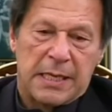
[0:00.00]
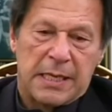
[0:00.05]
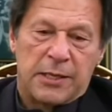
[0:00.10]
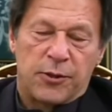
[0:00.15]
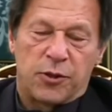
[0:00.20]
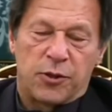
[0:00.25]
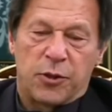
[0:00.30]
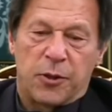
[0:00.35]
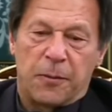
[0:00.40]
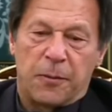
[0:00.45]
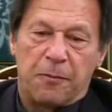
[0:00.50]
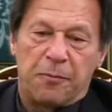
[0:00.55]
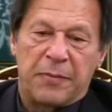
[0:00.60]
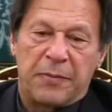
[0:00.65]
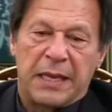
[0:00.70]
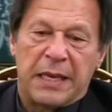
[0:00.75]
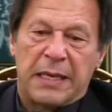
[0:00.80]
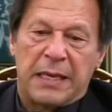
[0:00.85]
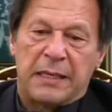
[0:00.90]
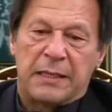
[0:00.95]
So
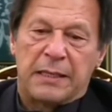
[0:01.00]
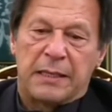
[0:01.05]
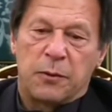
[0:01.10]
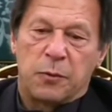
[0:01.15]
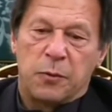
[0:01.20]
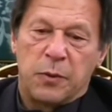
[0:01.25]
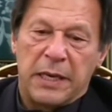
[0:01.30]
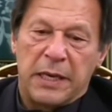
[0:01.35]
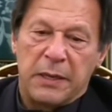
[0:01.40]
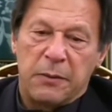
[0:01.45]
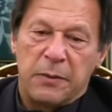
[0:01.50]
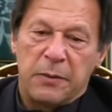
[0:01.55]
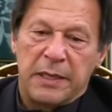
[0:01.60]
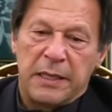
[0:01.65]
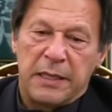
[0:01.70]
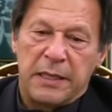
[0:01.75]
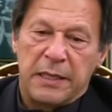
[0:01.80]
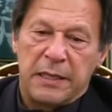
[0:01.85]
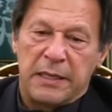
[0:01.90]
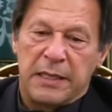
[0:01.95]
the way
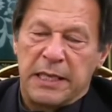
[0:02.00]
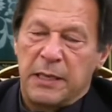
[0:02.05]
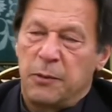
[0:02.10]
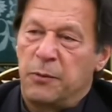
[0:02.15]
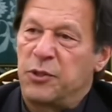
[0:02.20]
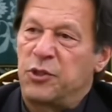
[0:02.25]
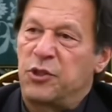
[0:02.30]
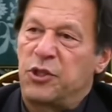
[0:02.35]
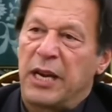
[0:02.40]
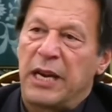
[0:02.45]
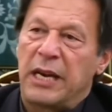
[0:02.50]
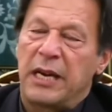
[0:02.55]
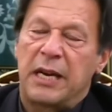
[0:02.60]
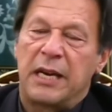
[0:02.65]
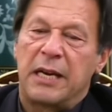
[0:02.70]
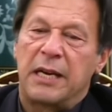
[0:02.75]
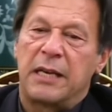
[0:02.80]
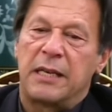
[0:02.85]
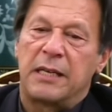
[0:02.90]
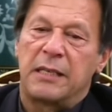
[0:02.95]
we deal with
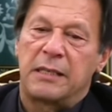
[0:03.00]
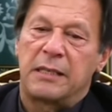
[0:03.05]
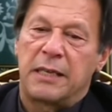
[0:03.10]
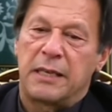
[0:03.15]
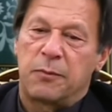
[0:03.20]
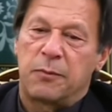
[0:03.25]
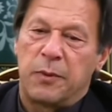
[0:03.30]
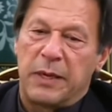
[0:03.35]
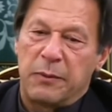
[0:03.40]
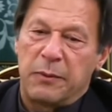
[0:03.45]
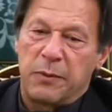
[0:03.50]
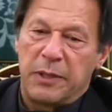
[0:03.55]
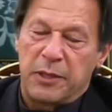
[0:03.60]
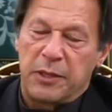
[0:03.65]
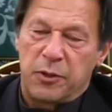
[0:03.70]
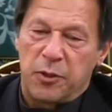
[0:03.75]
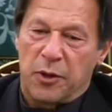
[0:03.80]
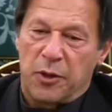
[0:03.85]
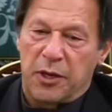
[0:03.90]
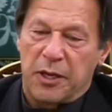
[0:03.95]
China is that when we
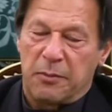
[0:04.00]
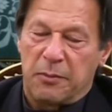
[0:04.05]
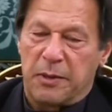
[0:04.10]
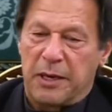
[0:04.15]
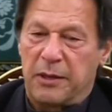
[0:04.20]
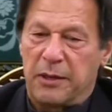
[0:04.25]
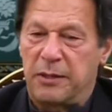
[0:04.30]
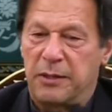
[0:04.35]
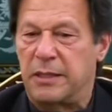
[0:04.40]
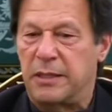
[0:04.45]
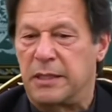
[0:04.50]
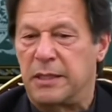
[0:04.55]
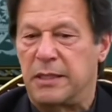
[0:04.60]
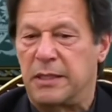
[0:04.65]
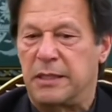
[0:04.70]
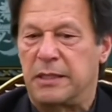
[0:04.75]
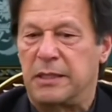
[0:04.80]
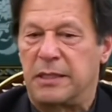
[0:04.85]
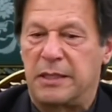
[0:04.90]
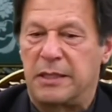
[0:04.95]
talk about
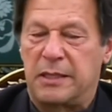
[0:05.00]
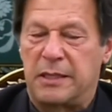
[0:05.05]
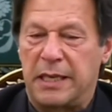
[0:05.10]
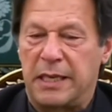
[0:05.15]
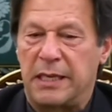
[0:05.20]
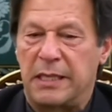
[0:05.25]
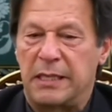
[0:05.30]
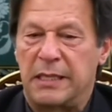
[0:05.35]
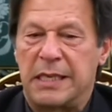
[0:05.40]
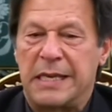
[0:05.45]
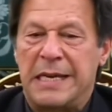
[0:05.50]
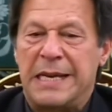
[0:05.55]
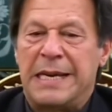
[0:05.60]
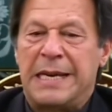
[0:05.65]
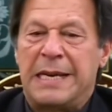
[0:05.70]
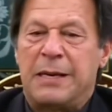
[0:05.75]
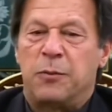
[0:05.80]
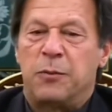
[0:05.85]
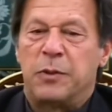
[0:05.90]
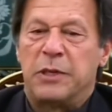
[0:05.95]
things,
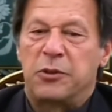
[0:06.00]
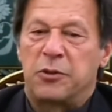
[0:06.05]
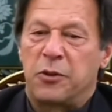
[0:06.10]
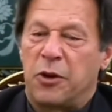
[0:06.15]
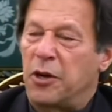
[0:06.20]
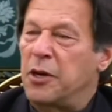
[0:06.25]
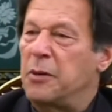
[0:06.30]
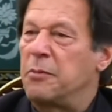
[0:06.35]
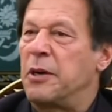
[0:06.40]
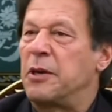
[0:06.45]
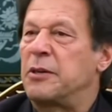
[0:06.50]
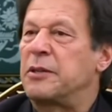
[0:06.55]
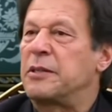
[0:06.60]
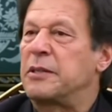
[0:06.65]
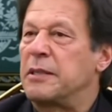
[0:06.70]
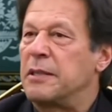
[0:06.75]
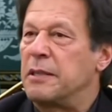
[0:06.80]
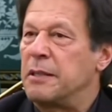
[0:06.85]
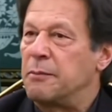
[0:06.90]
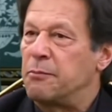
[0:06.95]
we talk
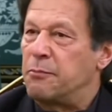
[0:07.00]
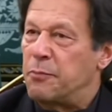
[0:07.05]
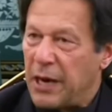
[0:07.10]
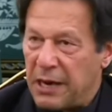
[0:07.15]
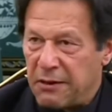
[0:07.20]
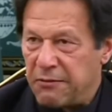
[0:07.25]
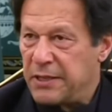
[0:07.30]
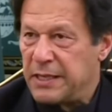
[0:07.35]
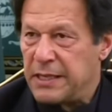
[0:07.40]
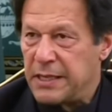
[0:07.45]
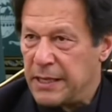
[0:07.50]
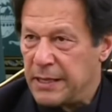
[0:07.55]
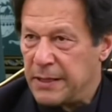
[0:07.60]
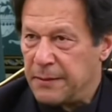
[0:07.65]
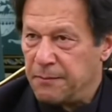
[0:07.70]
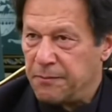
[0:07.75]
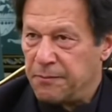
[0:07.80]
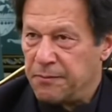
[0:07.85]
about privately.